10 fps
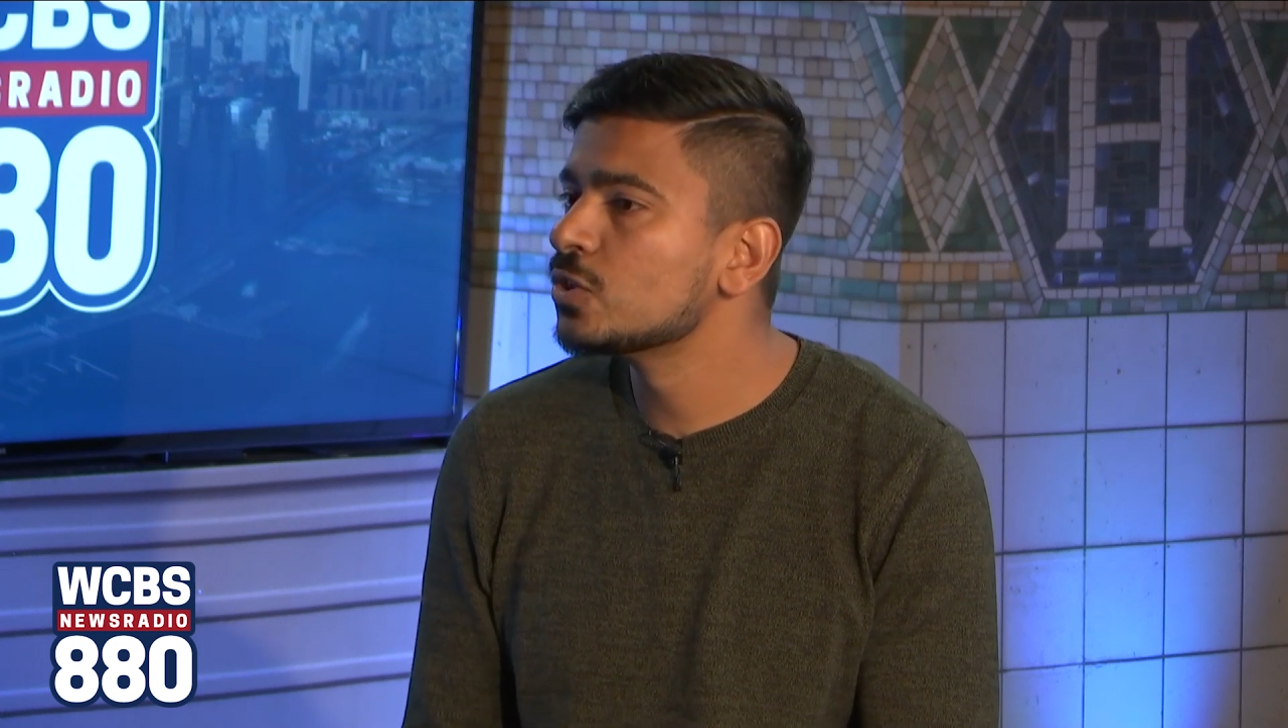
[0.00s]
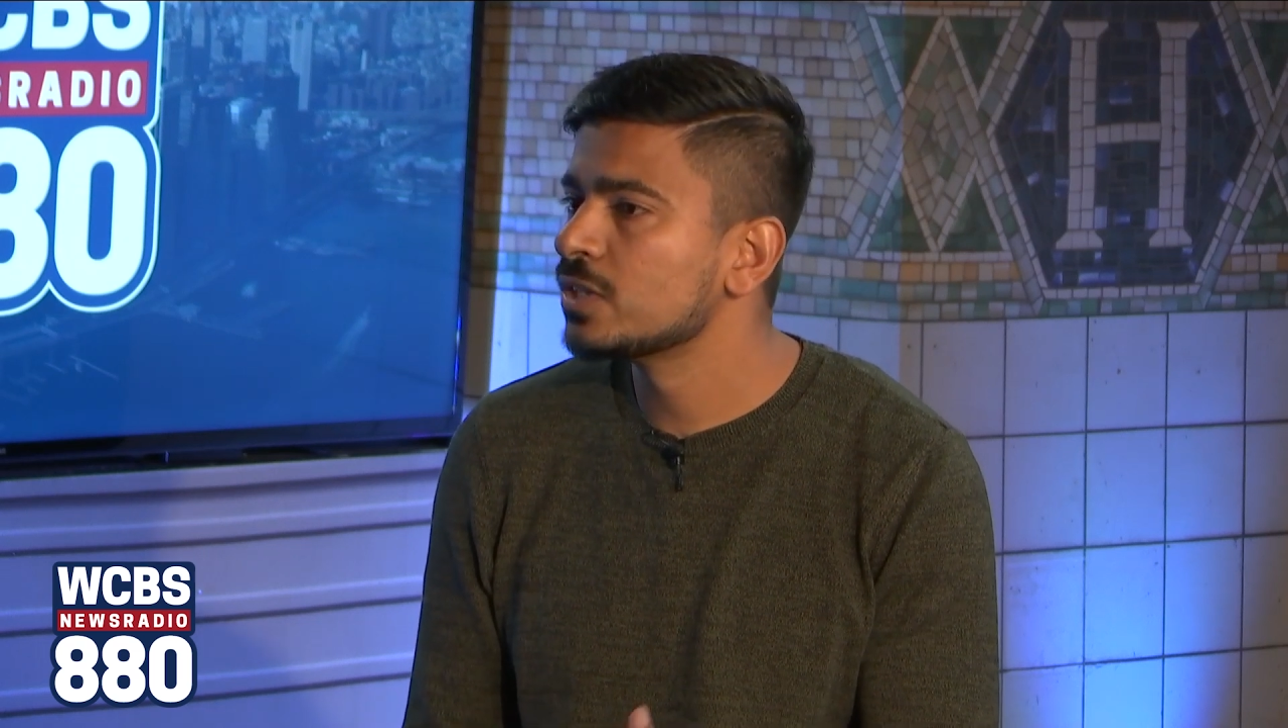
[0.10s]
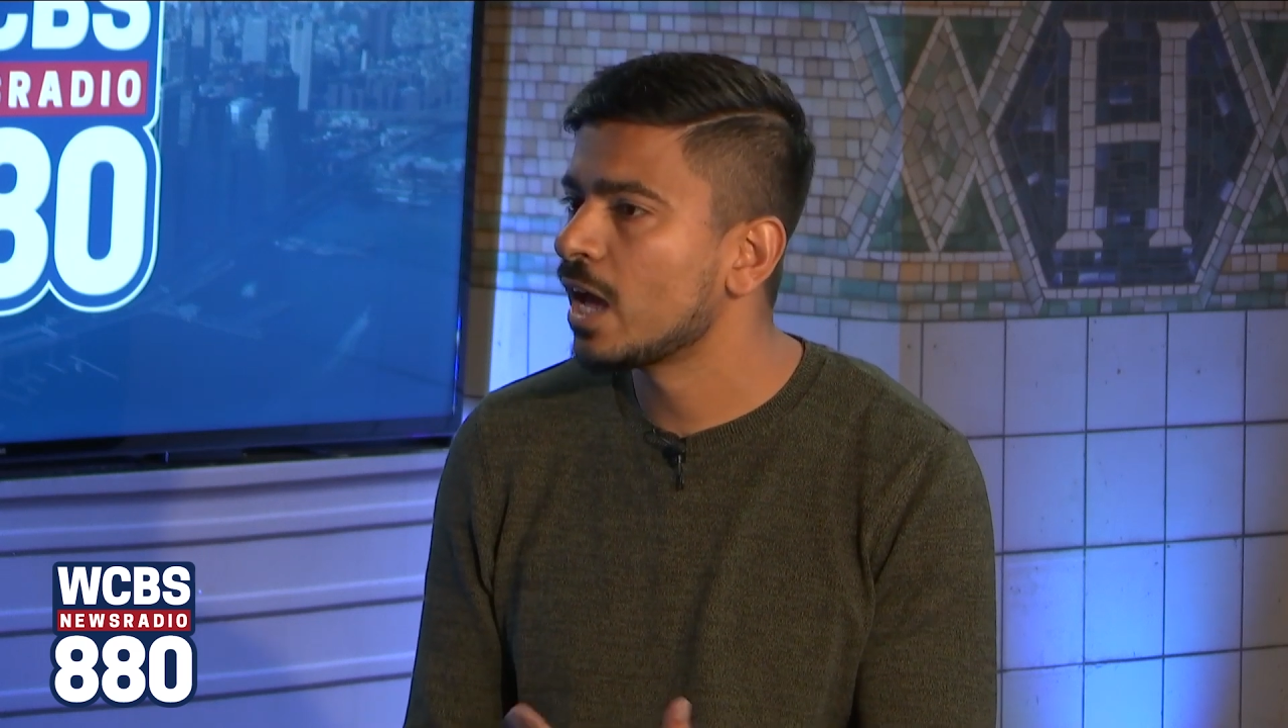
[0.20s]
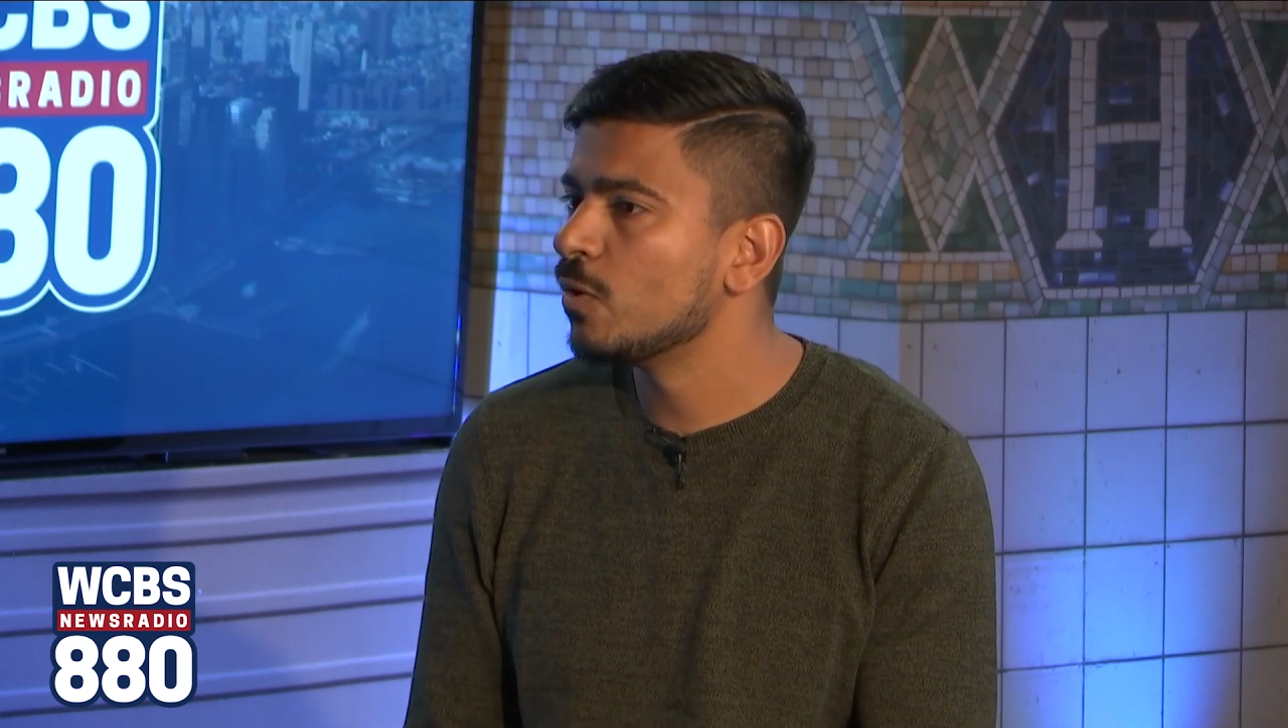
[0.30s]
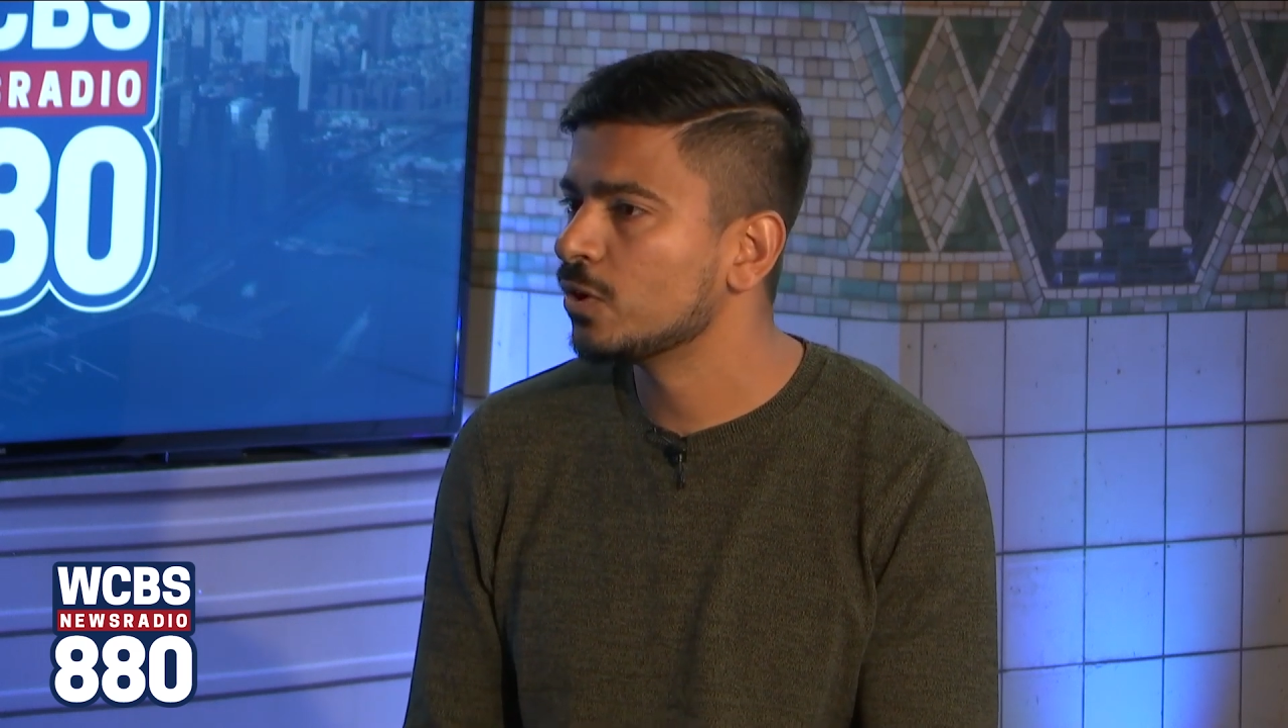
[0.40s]
who's
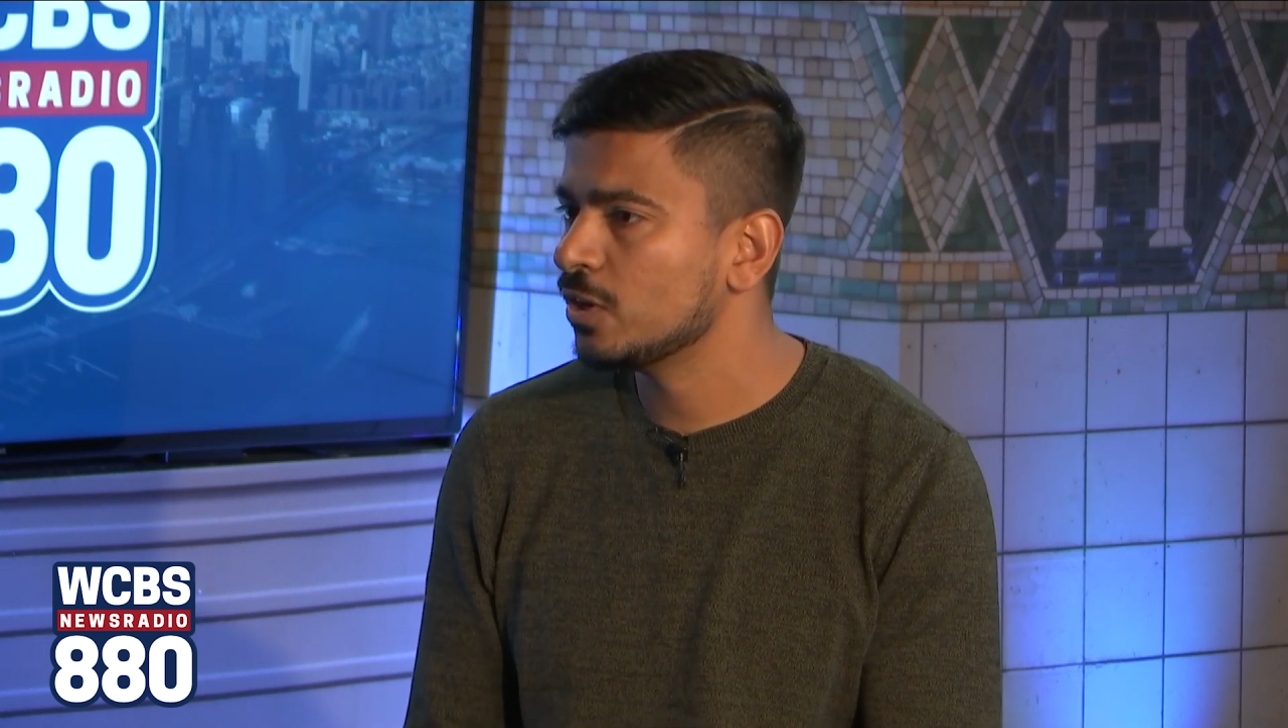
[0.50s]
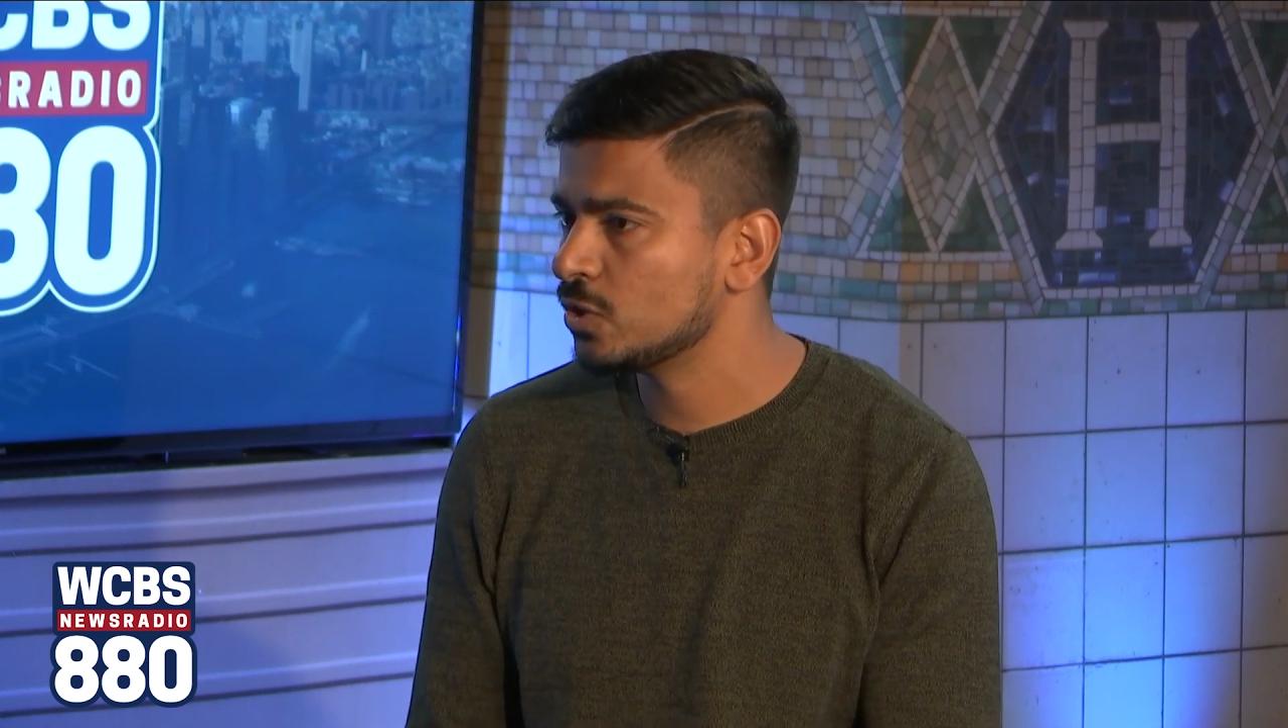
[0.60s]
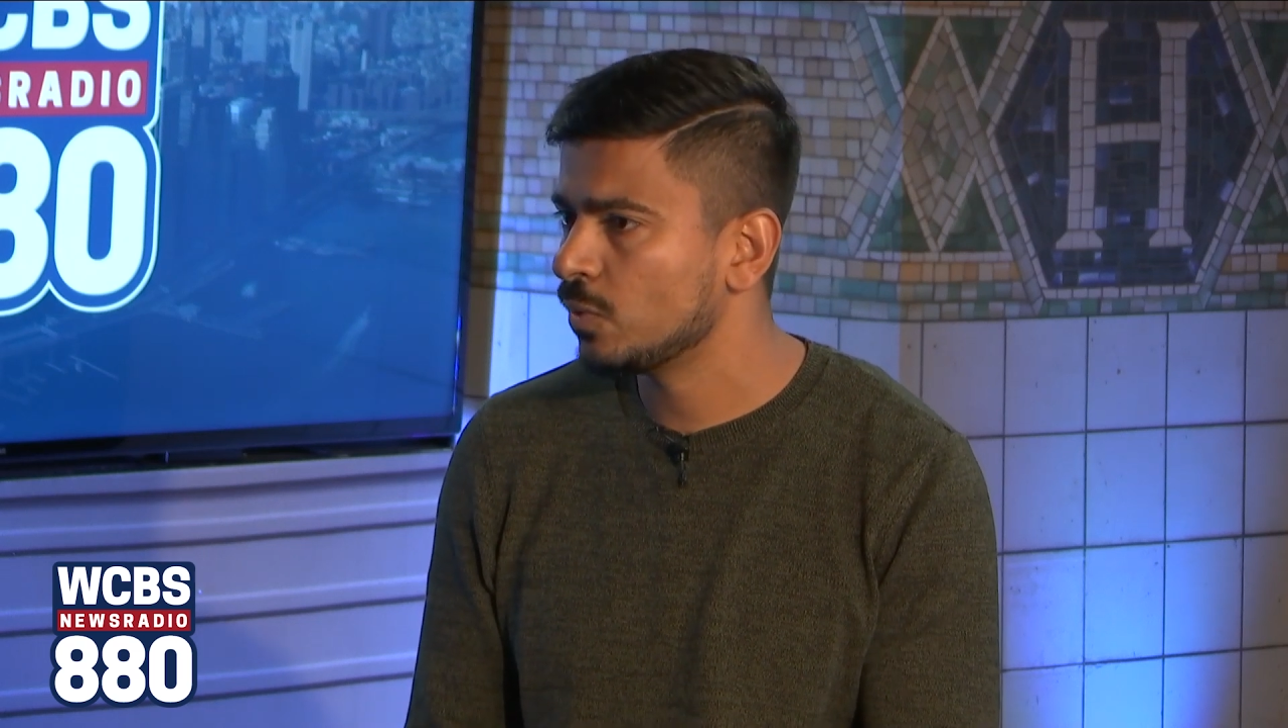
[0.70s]
now looking